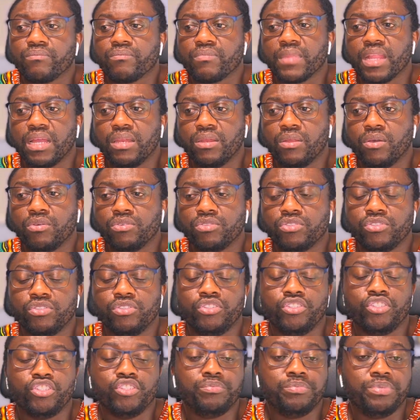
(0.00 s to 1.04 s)
And also, you
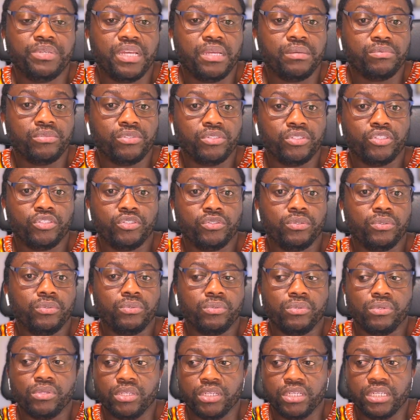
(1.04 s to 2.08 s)
should be able to
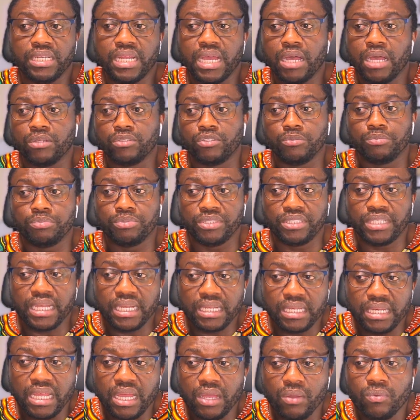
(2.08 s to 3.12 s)
learn how to protect
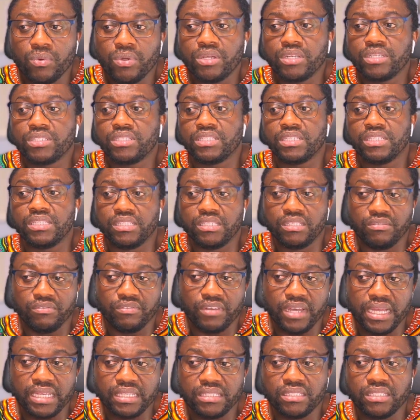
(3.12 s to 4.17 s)
networks and
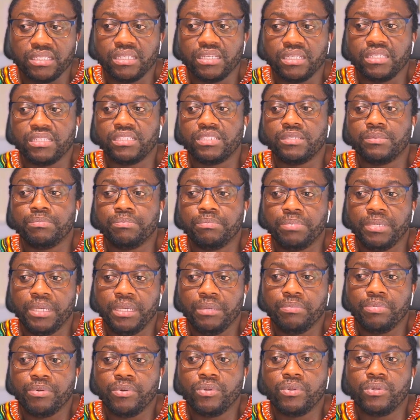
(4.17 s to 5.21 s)
devices,
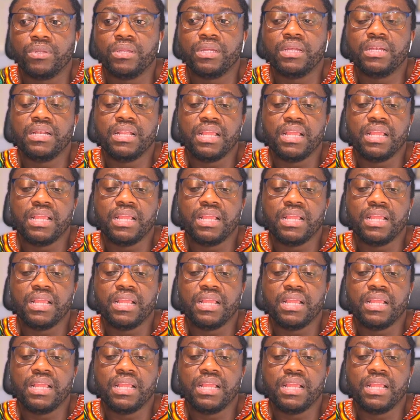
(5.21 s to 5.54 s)
people,